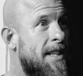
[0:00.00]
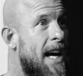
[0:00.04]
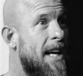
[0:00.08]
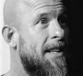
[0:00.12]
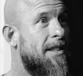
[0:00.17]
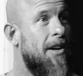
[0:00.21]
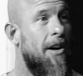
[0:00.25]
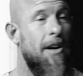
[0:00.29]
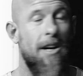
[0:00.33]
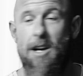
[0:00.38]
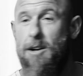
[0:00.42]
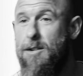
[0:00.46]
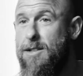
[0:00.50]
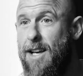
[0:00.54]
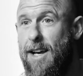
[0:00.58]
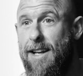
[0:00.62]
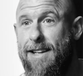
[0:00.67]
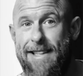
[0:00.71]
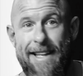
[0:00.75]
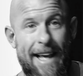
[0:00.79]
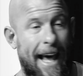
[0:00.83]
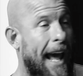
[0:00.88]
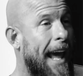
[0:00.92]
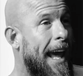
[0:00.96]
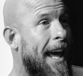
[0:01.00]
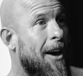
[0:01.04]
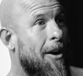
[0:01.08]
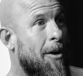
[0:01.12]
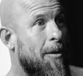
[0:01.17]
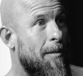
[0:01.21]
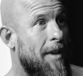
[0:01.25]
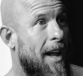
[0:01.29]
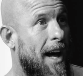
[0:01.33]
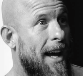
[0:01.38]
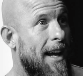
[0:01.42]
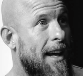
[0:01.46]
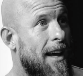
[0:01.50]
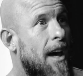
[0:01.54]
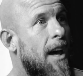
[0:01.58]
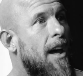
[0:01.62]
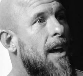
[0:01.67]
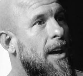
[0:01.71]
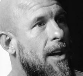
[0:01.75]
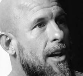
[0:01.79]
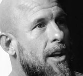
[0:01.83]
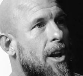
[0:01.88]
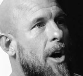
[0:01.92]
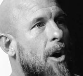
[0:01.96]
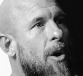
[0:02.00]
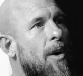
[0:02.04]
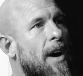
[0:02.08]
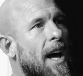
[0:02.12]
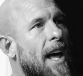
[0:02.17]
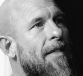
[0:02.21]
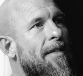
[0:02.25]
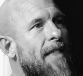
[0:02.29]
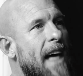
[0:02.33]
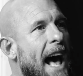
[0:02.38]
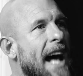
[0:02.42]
I saw you, I was like, damn, and